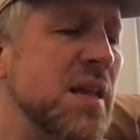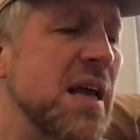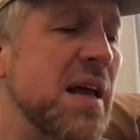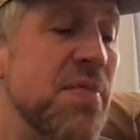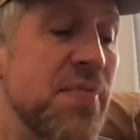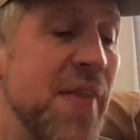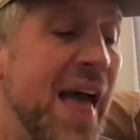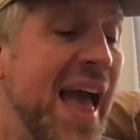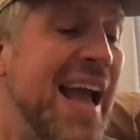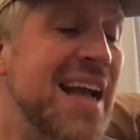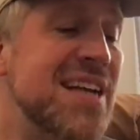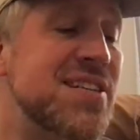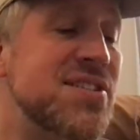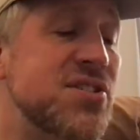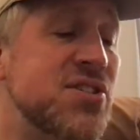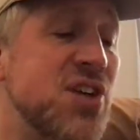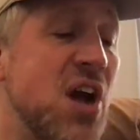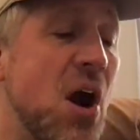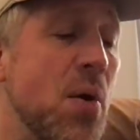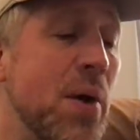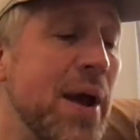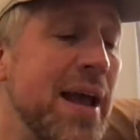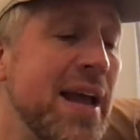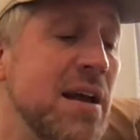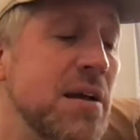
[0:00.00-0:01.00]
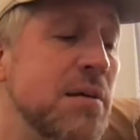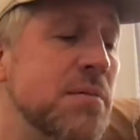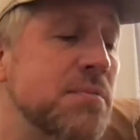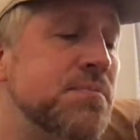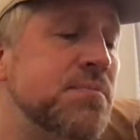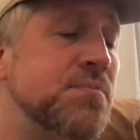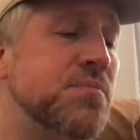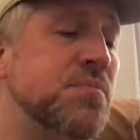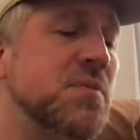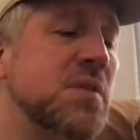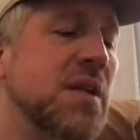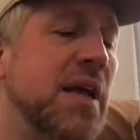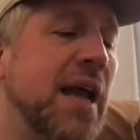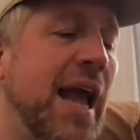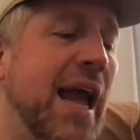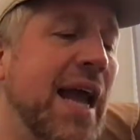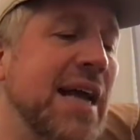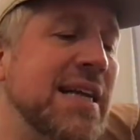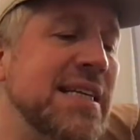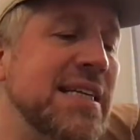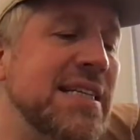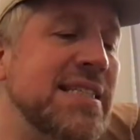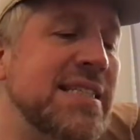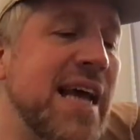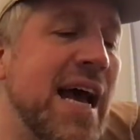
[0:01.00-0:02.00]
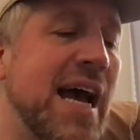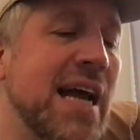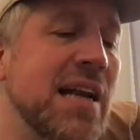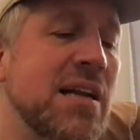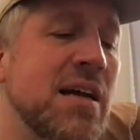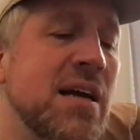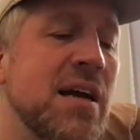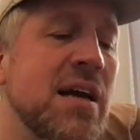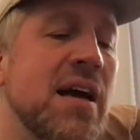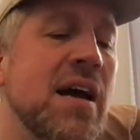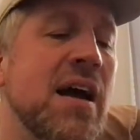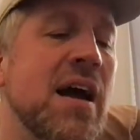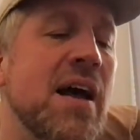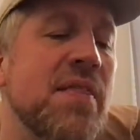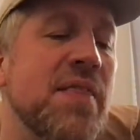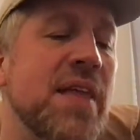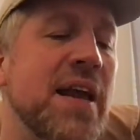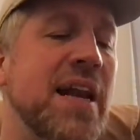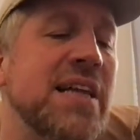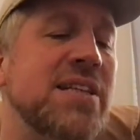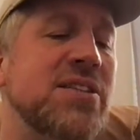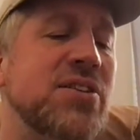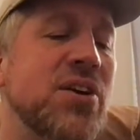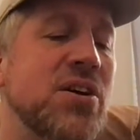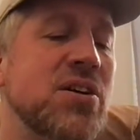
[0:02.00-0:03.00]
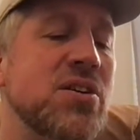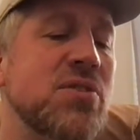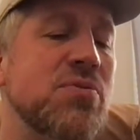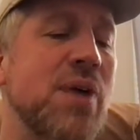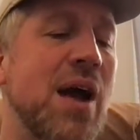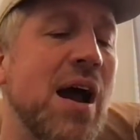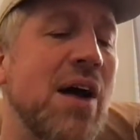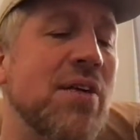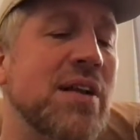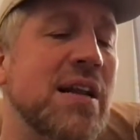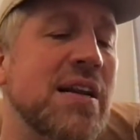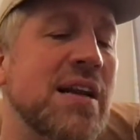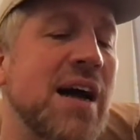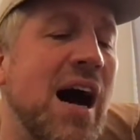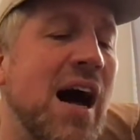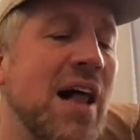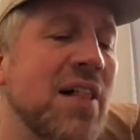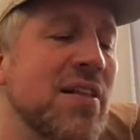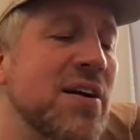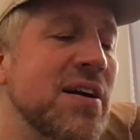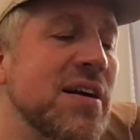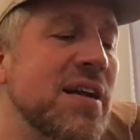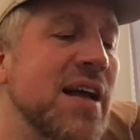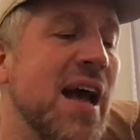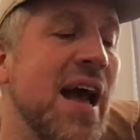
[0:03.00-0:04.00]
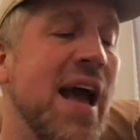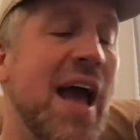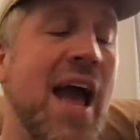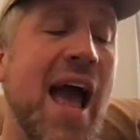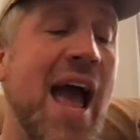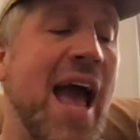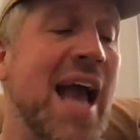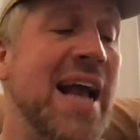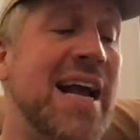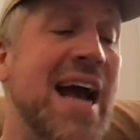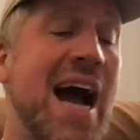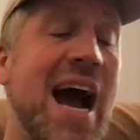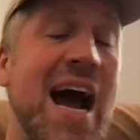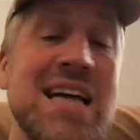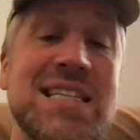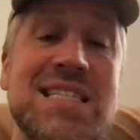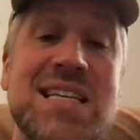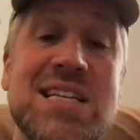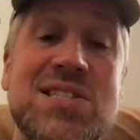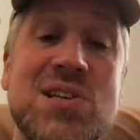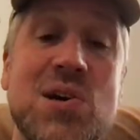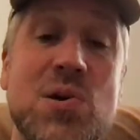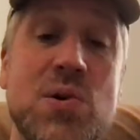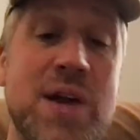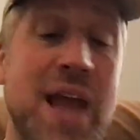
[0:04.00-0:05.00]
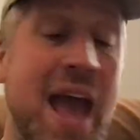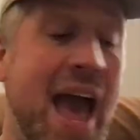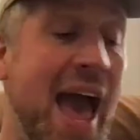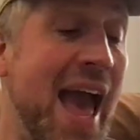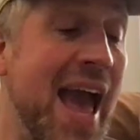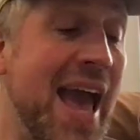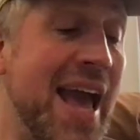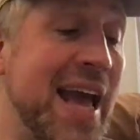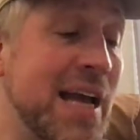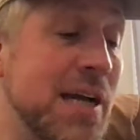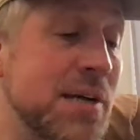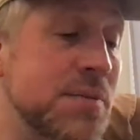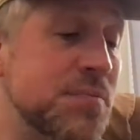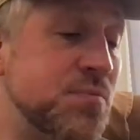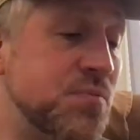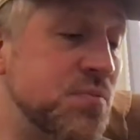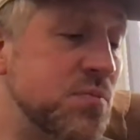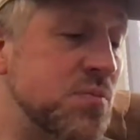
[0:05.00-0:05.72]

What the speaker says: "Thanks, Joey," Andy said. Then he turned around and hollered, "Hey guys, it's okay."